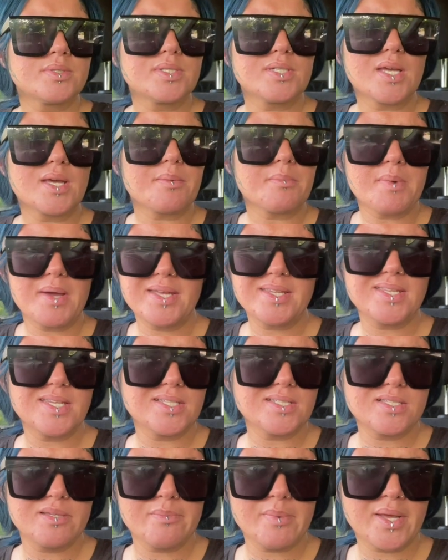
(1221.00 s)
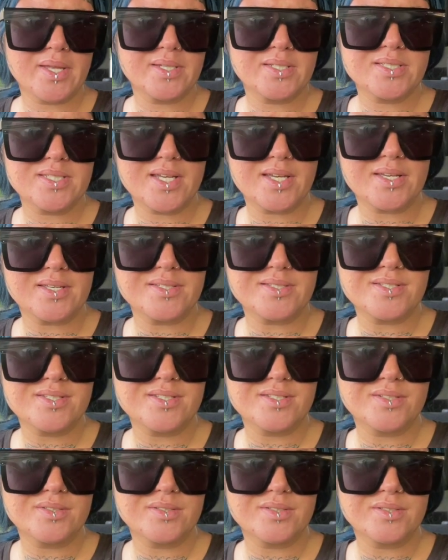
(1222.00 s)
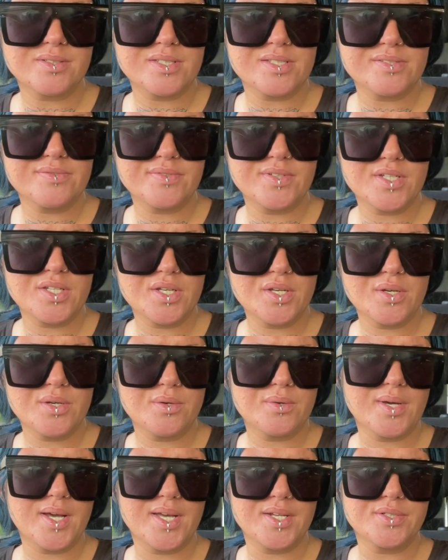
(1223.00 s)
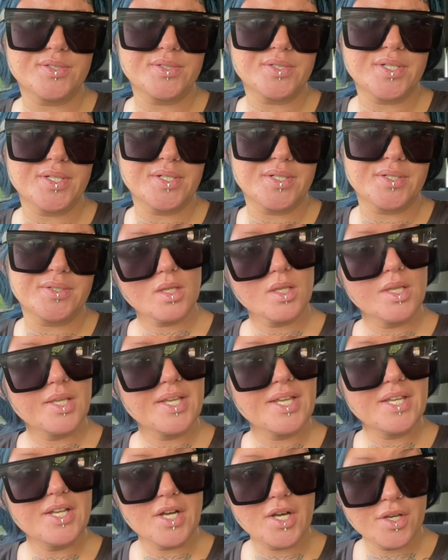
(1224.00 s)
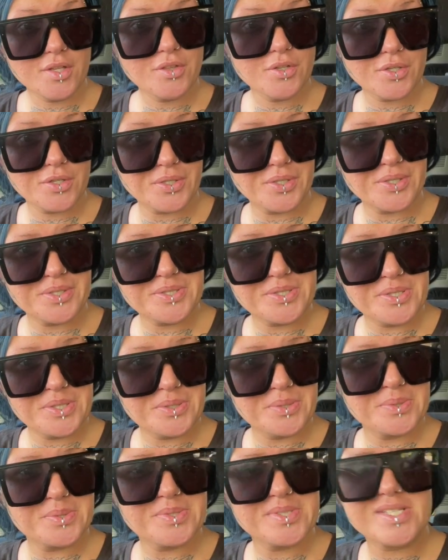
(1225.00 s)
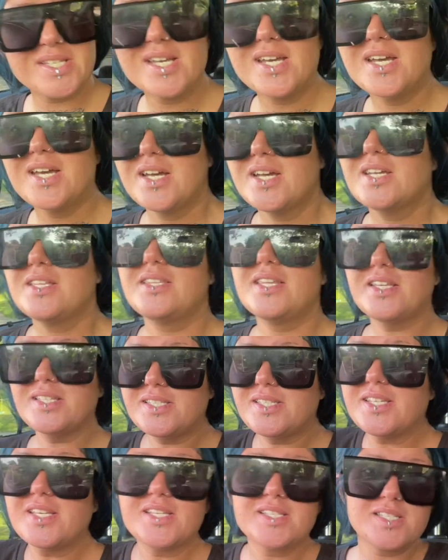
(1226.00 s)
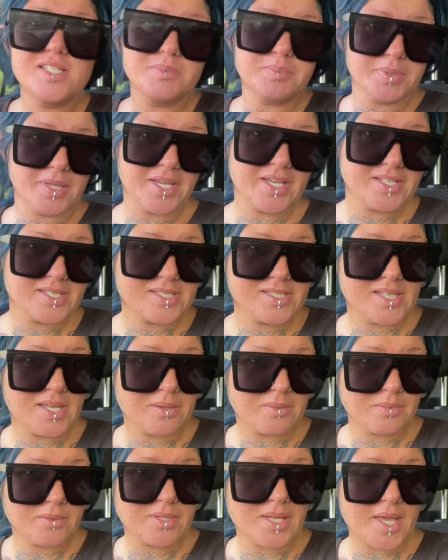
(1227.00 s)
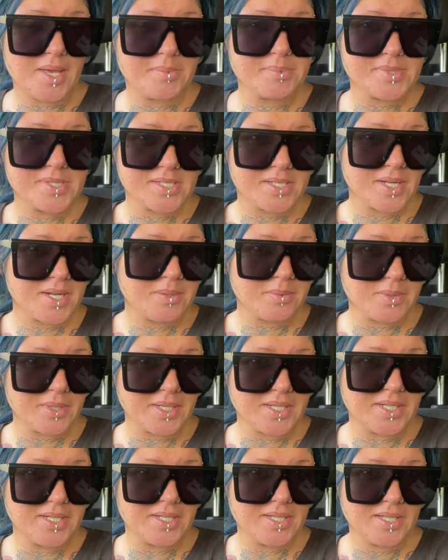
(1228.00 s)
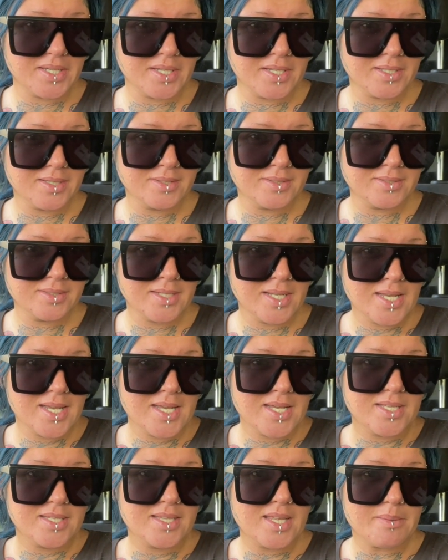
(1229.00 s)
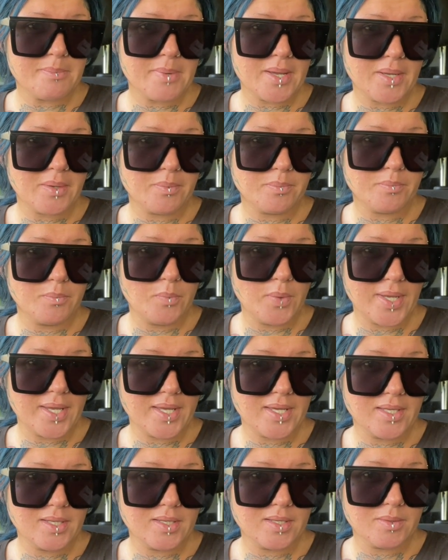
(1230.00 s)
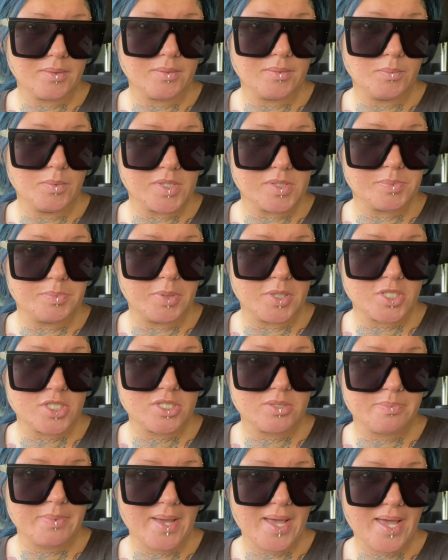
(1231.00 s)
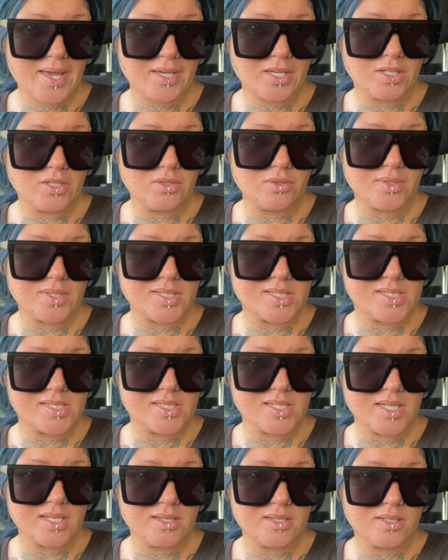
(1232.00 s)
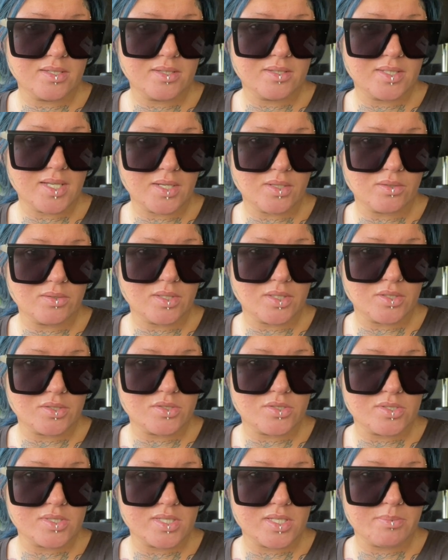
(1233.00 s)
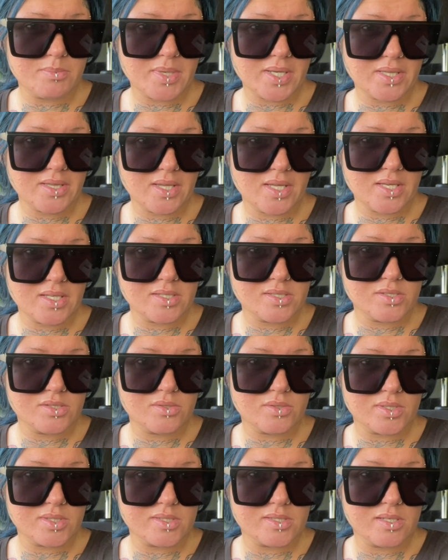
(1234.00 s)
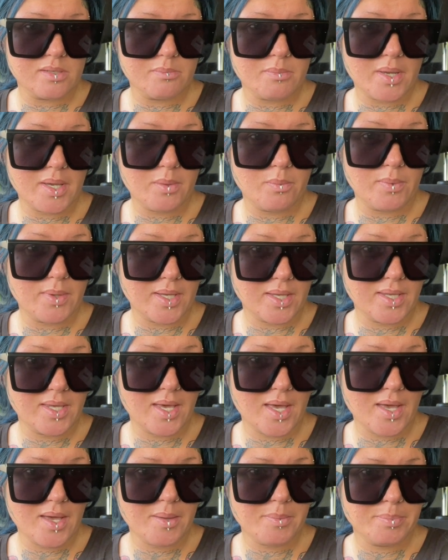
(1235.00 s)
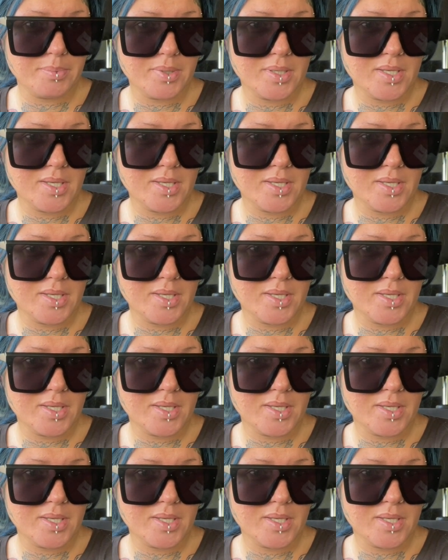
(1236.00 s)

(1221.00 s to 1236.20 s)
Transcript: I might get demonetized this video. I don't know. In other good news, this is the place that Epps and I were eating in that my wig was pushed back and you could see the, not only could you see my lace, you could see my wig cap.